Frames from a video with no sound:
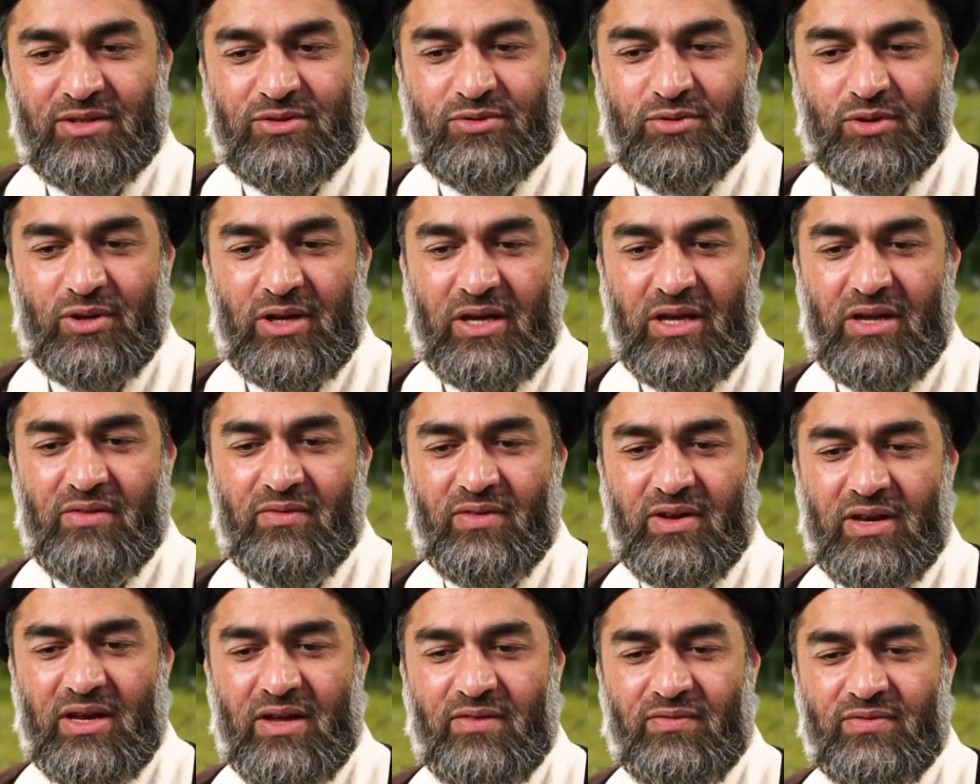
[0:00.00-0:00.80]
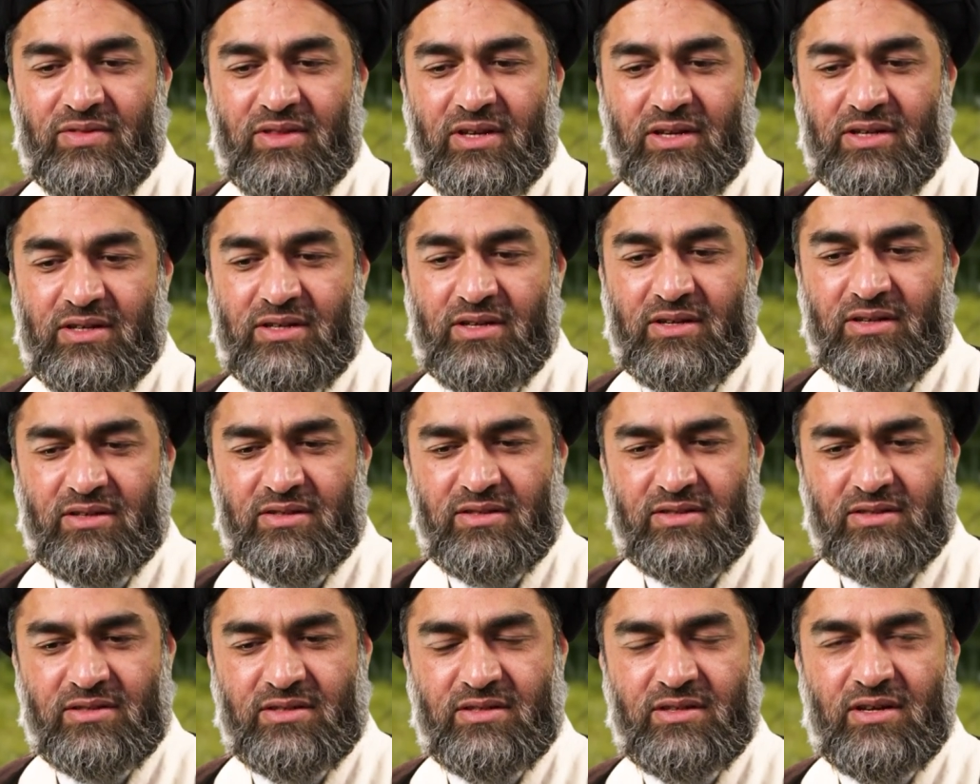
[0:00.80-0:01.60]
So even if the
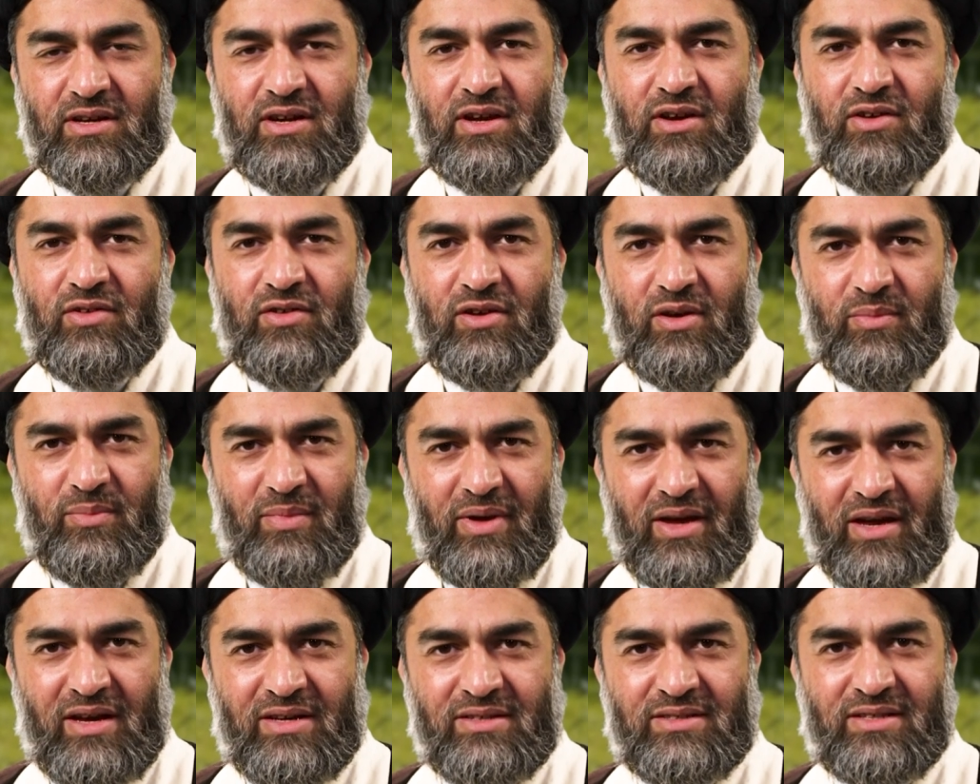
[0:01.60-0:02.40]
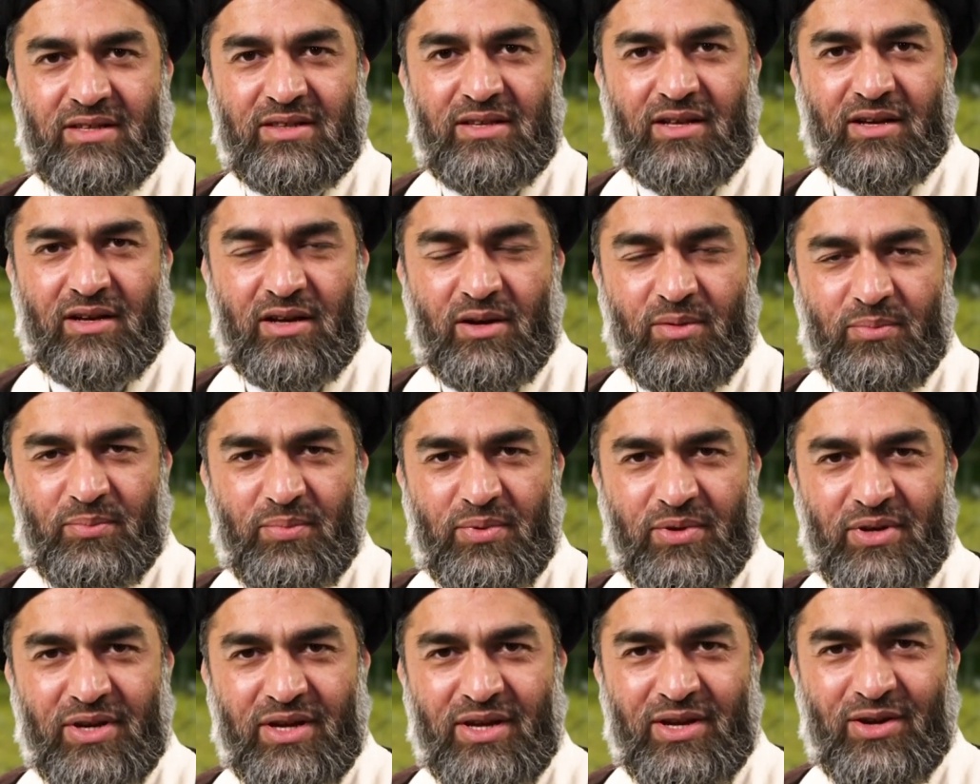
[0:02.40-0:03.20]
dust remains in the
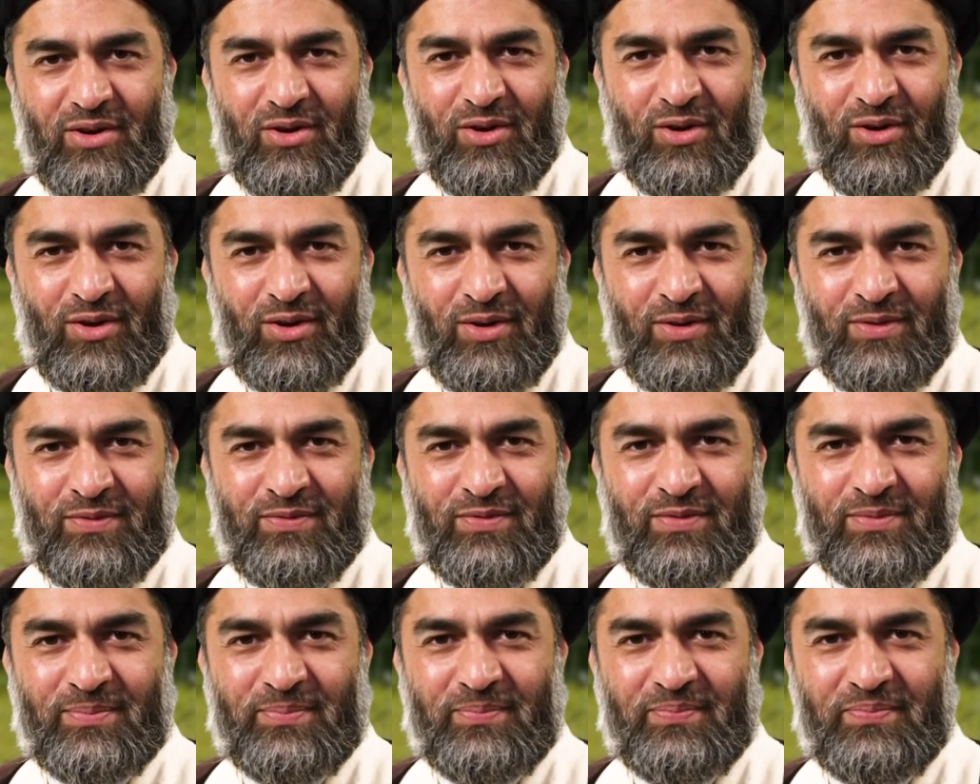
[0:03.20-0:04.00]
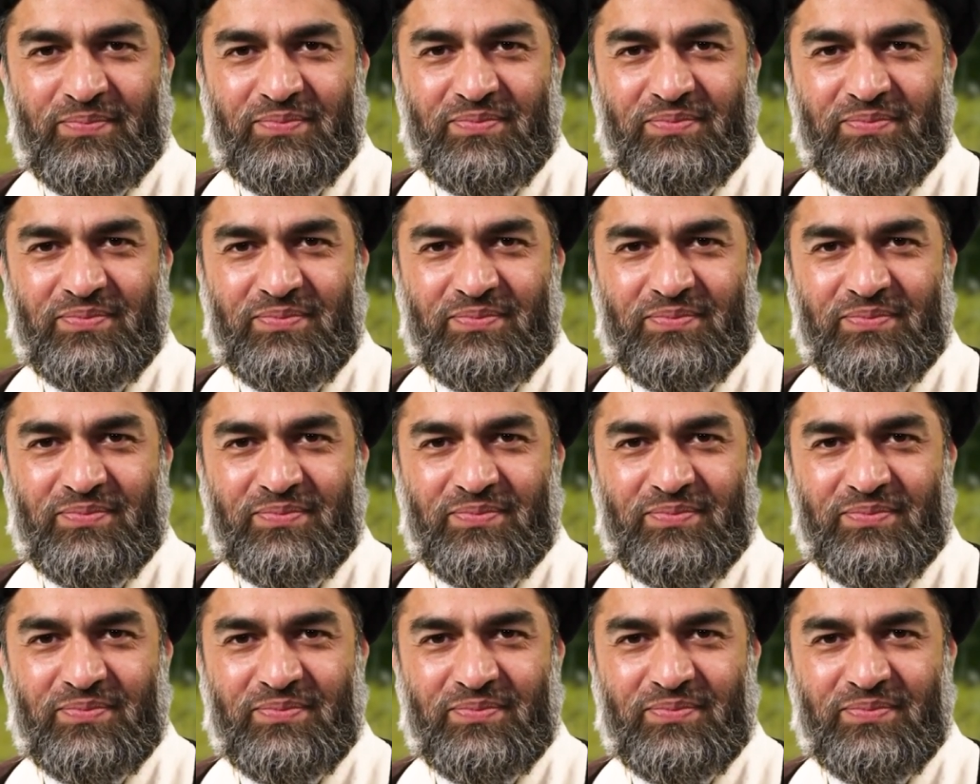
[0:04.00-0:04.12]
company of